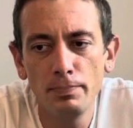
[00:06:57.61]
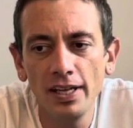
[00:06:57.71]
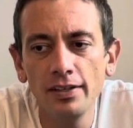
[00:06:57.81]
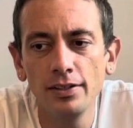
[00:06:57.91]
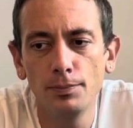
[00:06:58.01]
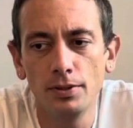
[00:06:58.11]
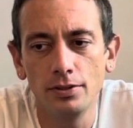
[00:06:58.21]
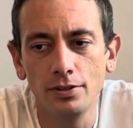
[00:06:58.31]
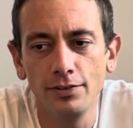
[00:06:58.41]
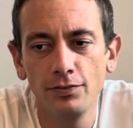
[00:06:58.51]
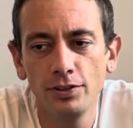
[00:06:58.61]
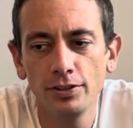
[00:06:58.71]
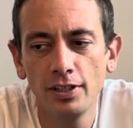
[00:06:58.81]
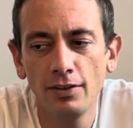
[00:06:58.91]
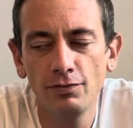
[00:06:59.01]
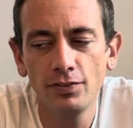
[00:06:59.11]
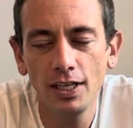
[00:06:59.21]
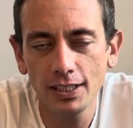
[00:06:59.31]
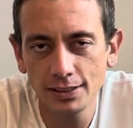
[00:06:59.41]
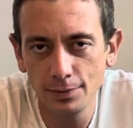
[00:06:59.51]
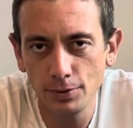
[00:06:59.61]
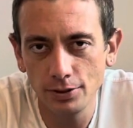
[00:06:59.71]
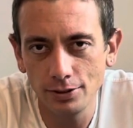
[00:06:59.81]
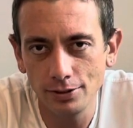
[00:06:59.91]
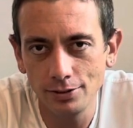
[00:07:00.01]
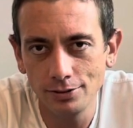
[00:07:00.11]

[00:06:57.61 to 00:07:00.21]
bendable, if you're not flexible,